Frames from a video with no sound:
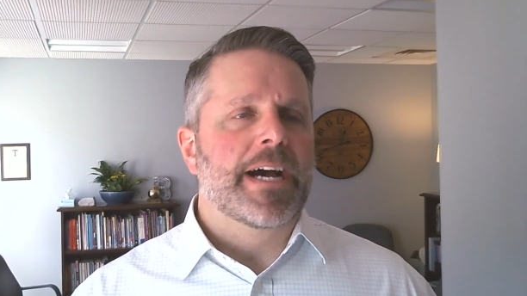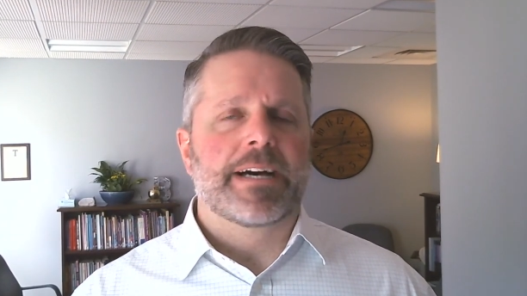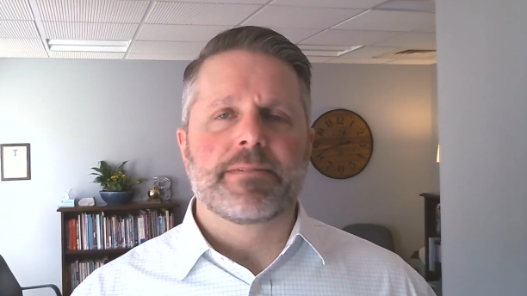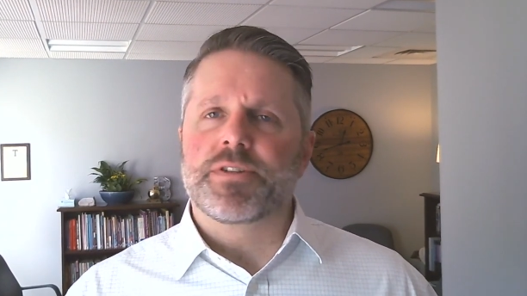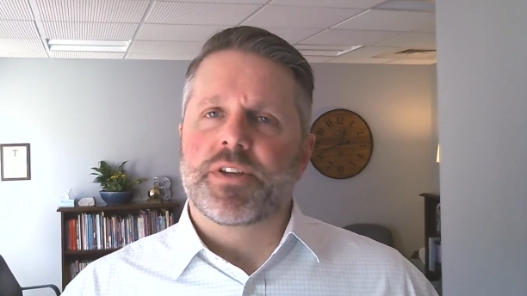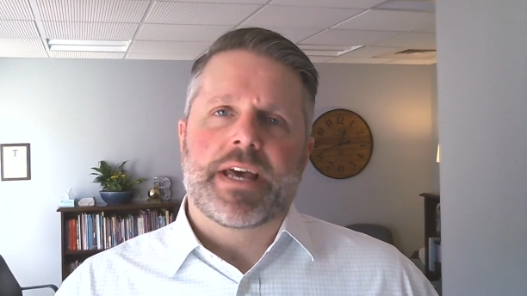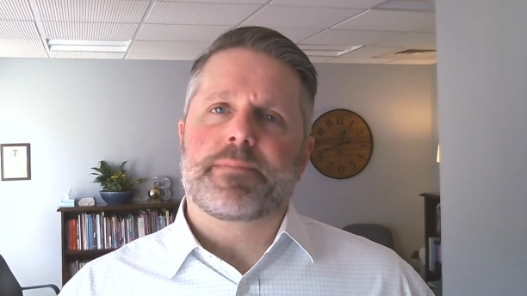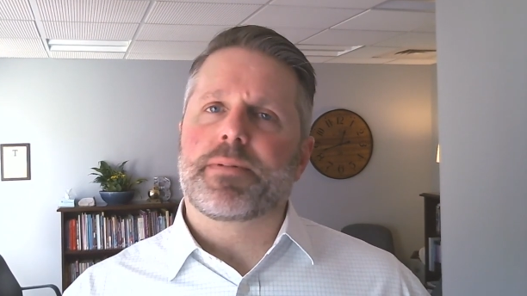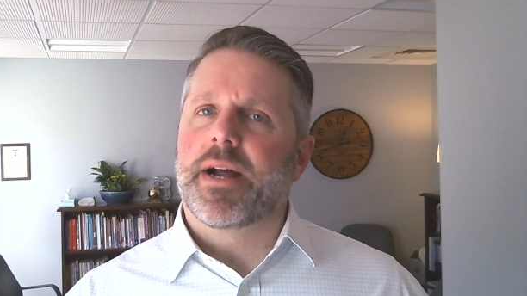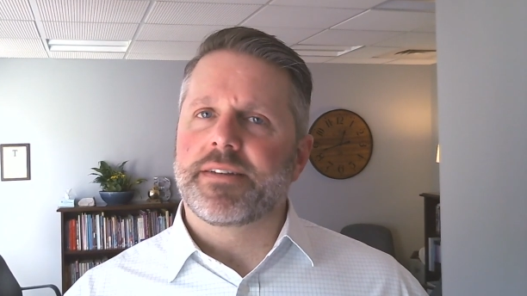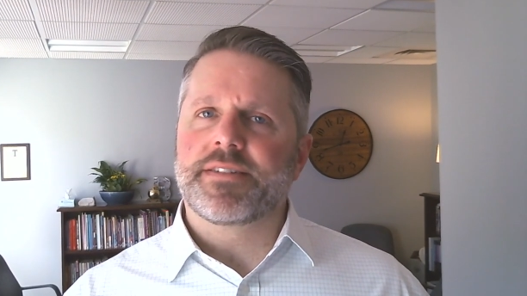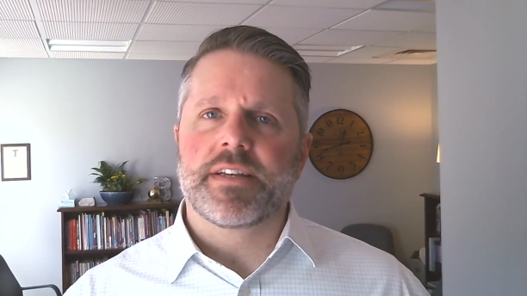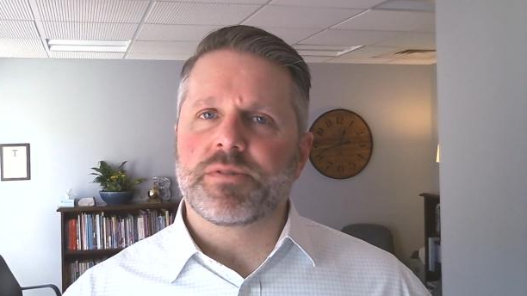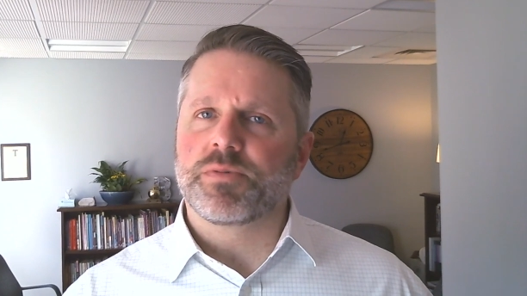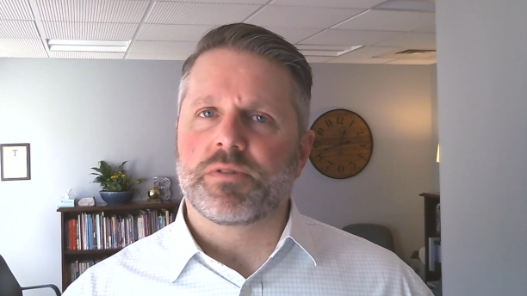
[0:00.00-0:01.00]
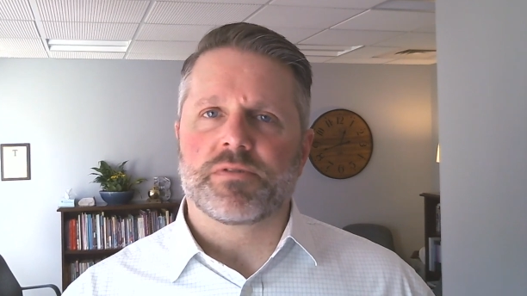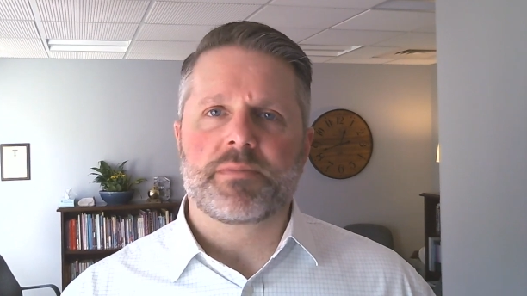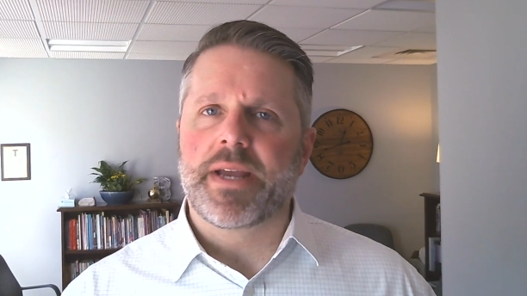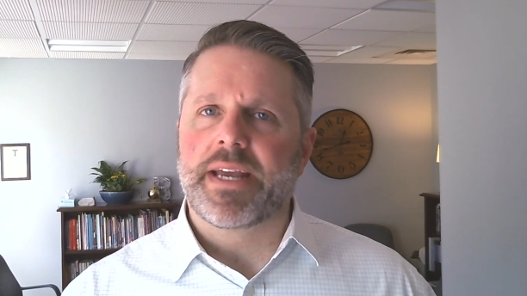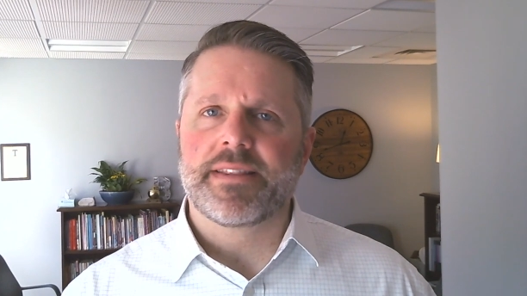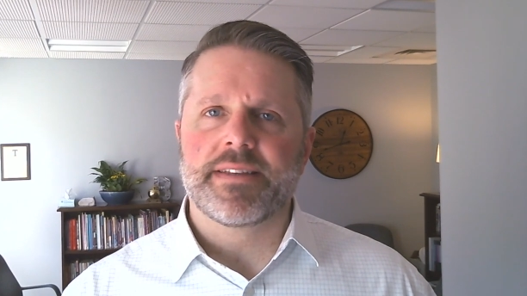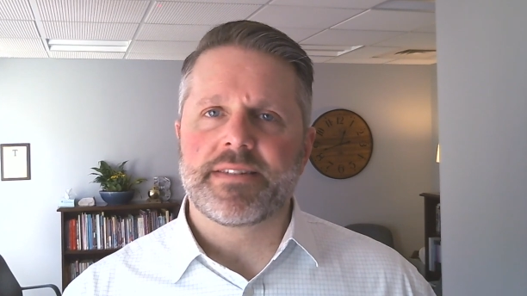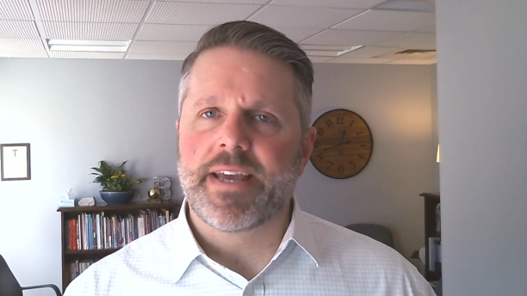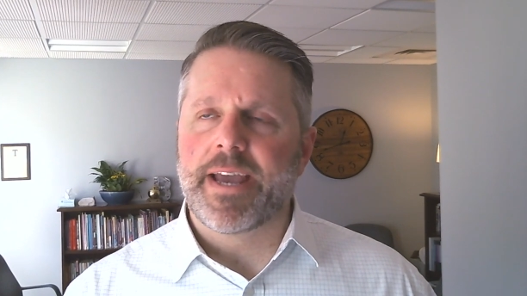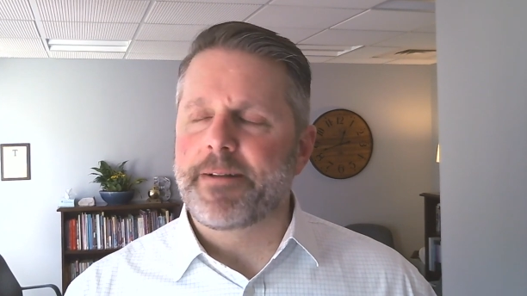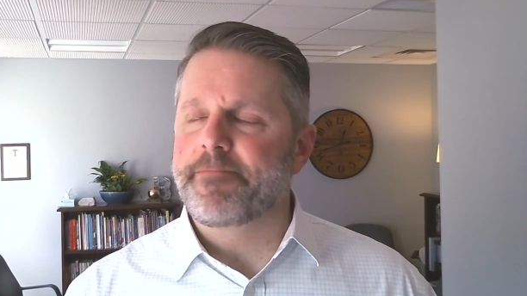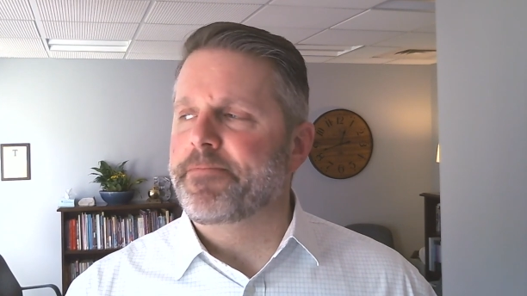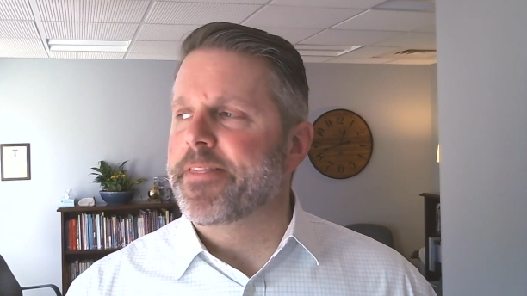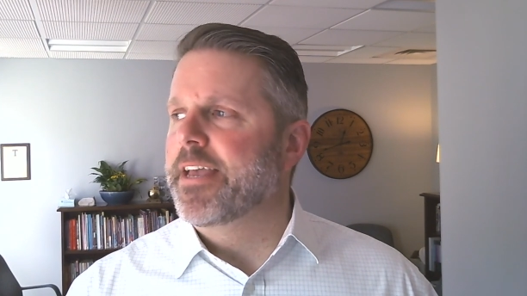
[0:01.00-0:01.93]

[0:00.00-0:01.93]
So that process will remain the same,